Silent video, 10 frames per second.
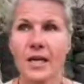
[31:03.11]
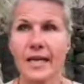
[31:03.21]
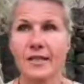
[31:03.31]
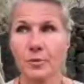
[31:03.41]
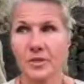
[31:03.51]

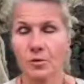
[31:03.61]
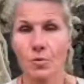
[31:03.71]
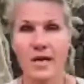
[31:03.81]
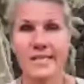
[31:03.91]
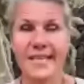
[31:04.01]
And the reason
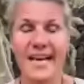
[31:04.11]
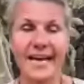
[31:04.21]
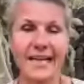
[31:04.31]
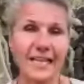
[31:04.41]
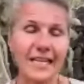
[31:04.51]
was
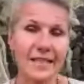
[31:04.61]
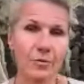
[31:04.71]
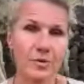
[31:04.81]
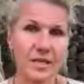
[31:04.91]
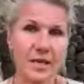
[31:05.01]
that
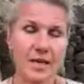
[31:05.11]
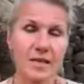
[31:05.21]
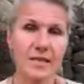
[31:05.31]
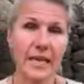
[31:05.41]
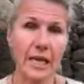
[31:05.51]
they
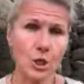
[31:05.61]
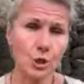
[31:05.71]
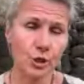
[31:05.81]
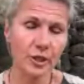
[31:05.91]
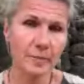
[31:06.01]

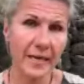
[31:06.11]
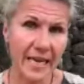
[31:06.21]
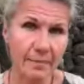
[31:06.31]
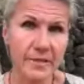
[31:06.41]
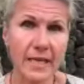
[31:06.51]
injured my
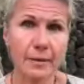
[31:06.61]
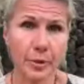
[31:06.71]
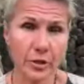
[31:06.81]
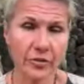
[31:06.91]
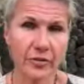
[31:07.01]
hips at
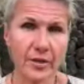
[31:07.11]
birth.